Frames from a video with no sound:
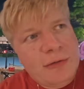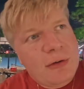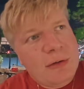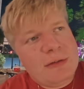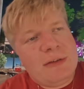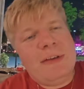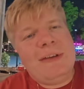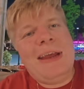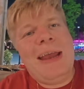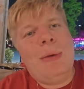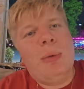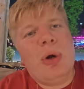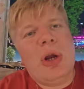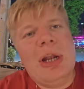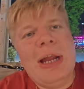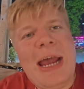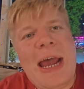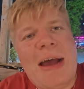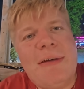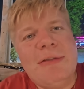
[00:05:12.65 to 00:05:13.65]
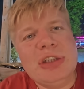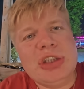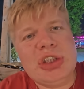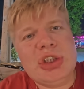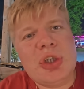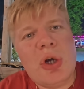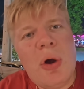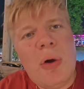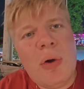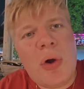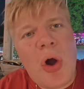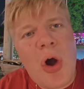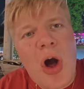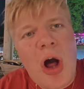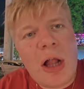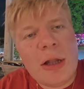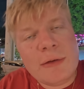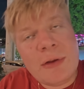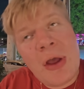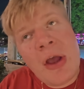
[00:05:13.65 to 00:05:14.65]
So today we're gonna have a show
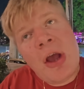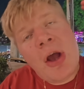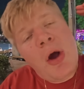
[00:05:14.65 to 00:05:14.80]
called